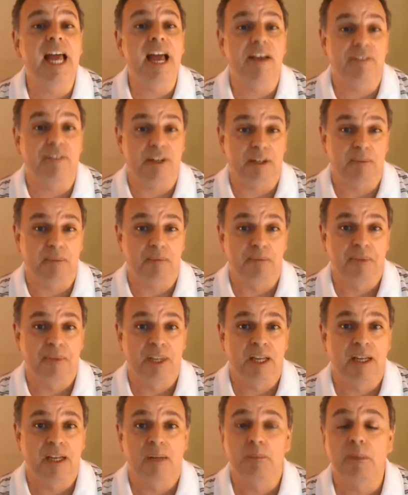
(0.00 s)
it.
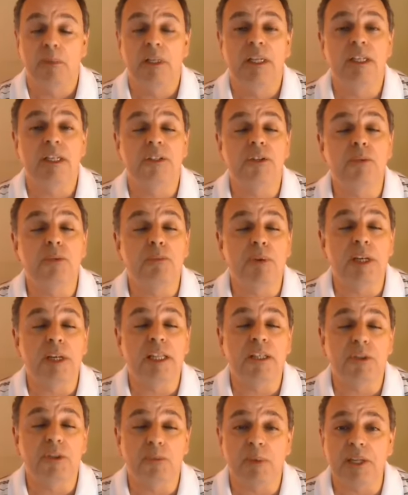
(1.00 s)
Please spread
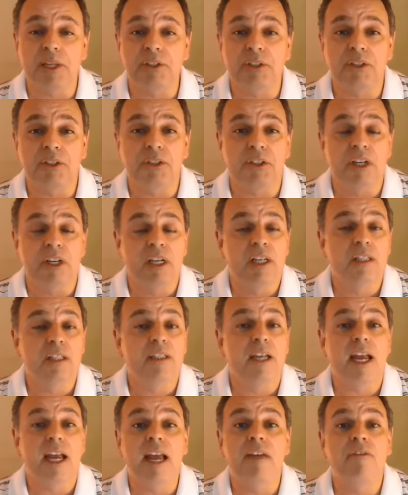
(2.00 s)
this message to
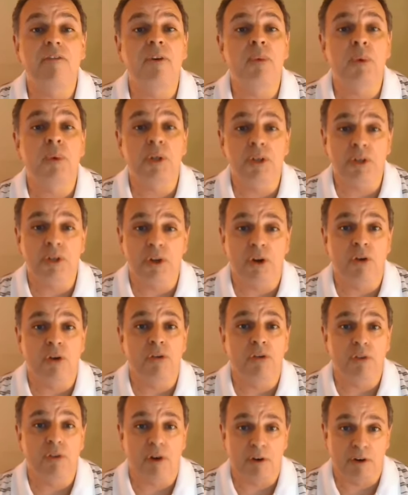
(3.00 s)
everyone you know
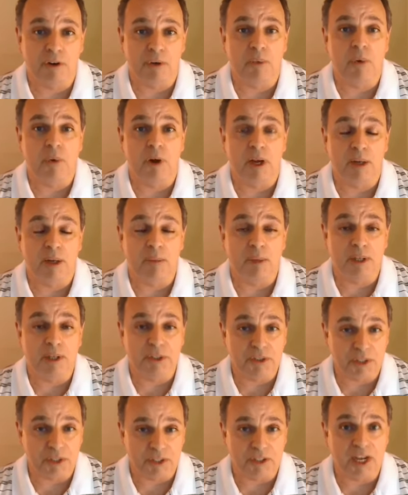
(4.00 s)
far and wide,
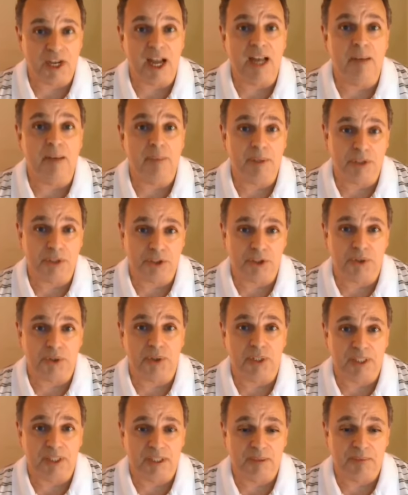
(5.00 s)
because the time is
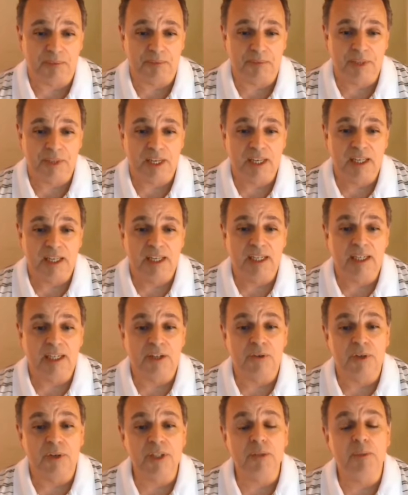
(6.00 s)
short. Now,
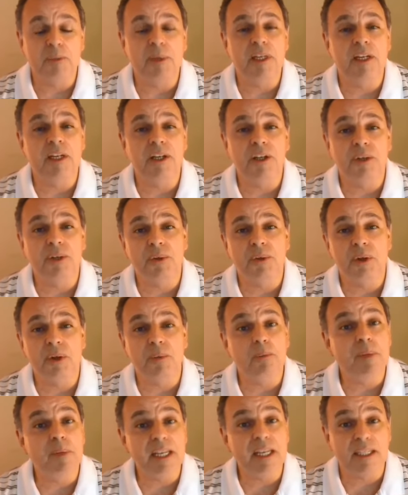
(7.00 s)
grace be to you and
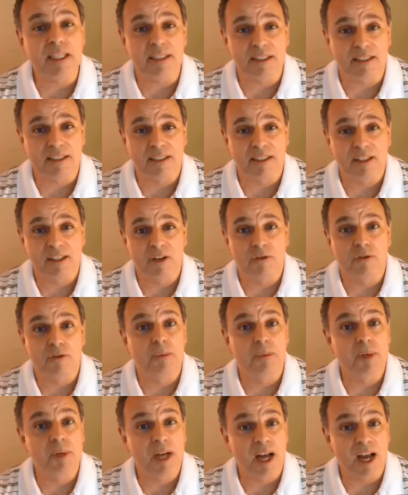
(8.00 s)
peace
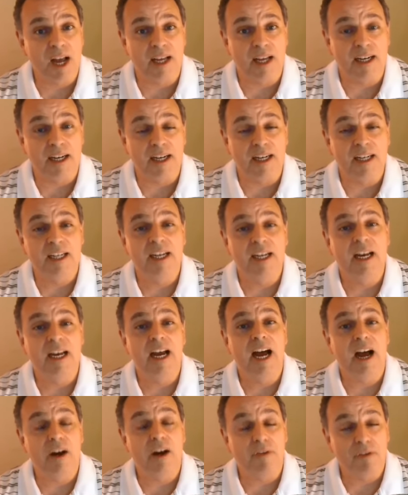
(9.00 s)
from God,
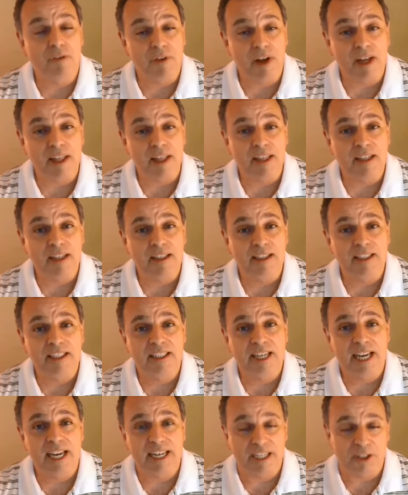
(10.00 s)
our Father,
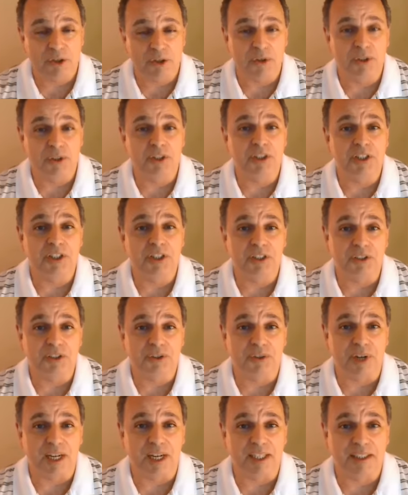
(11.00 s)
and the Lord Jesus
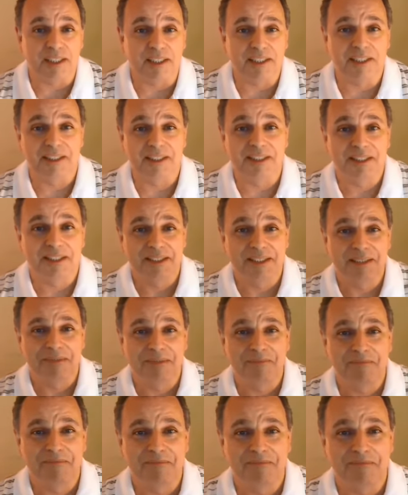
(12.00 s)
Christ.
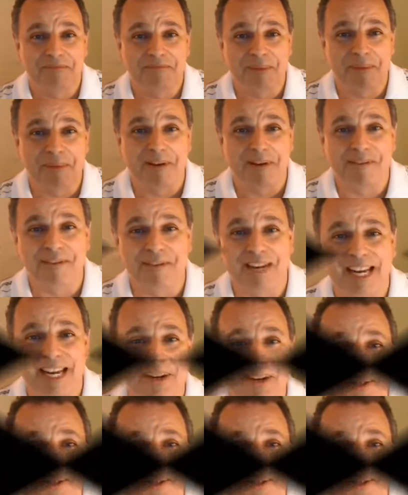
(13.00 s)
Bye-bye for now.